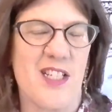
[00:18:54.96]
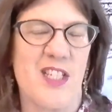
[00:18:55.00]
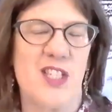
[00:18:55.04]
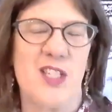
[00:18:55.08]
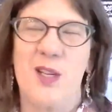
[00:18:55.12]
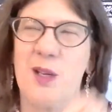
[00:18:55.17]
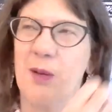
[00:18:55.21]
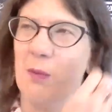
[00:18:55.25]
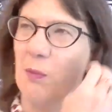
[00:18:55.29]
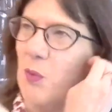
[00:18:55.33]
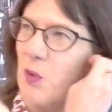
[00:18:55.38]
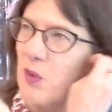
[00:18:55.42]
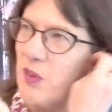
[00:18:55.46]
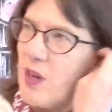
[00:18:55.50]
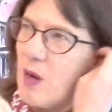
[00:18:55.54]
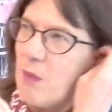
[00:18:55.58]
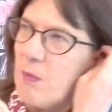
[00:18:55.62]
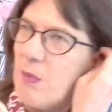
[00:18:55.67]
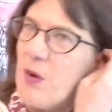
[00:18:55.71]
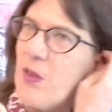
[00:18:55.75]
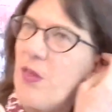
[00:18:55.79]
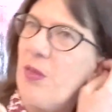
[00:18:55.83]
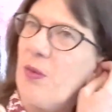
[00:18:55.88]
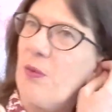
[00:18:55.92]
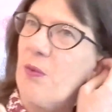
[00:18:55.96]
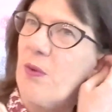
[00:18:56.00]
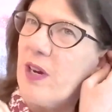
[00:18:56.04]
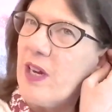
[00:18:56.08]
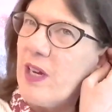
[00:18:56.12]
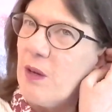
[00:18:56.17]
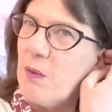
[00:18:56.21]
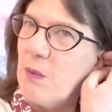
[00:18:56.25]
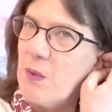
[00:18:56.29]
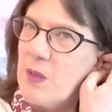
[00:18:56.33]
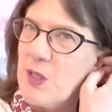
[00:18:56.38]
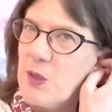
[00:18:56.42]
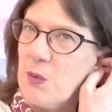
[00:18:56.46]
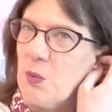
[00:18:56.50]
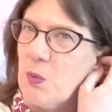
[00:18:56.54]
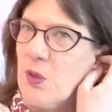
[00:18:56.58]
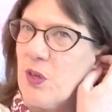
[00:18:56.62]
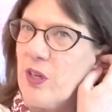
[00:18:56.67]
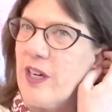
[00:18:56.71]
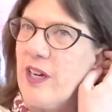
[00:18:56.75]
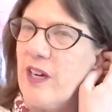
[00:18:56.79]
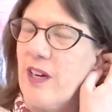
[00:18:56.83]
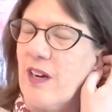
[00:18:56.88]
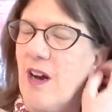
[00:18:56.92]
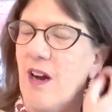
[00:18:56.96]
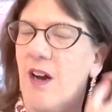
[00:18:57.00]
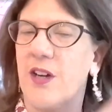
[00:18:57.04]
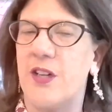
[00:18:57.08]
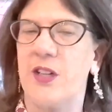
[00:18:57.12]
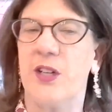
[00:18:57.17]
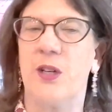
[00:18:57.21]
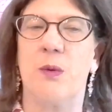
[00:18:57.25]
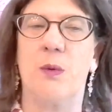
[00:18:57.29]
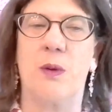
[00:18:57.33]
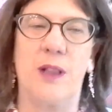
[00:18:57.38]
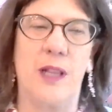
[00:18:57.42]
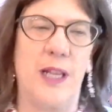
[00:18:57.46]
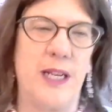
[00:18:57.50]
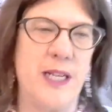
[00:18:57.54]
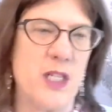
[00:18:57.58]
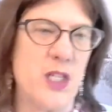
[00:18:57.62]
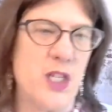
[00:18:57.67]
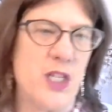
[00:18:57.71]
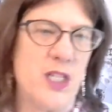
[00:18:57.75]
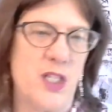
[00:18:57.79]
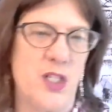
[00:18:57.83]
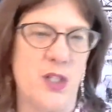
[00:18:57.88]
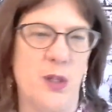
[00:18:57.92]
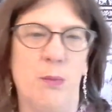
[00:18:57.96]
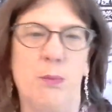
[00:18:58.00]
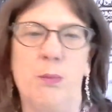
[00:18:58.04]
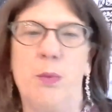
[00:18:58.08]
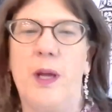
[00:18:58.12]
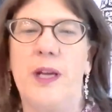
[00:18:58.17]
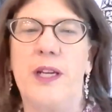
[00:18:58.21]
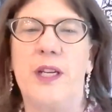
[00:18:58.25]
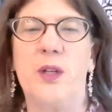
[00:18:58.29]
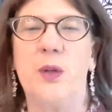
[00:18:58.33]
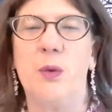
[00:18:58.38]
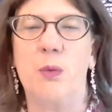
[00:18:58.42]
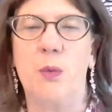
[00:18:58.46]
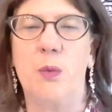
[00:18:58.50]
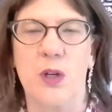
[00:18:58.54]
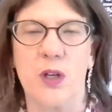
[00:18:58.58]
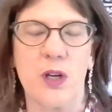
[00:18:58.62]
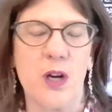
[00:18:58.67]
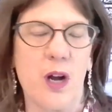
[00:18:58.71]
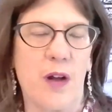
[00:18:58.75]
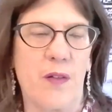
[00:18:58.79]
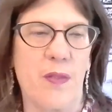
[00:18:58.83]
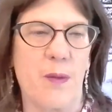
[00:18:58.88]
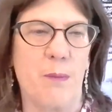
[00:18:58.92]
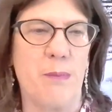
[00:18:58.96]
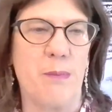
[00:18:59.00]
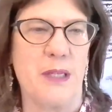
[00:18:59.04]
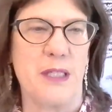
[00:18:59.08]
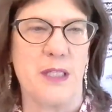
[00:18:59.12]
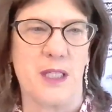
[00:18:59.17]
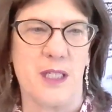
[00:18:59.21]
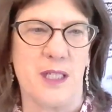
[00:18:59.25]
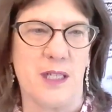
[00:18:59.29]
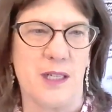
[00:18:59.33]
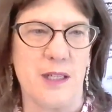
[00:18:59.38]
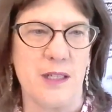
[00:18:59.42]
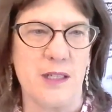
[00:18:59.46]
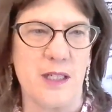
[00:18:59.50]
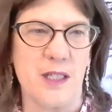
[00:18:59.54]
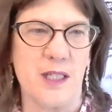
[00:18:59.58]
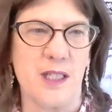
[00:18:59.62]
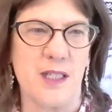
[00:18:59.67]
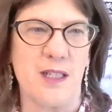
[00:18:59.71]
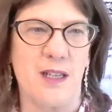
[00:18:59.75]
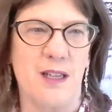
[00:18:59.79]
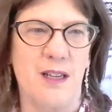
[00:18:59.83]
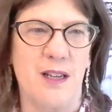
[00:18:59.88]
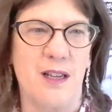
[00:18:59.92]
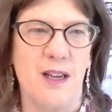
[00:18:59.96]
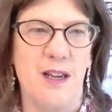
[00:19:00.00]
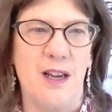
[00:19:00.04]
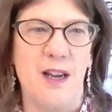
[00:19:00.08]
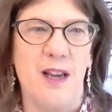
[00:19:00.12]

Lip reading: Awesome. Well, number 3 was working on your relationship like you work on the business.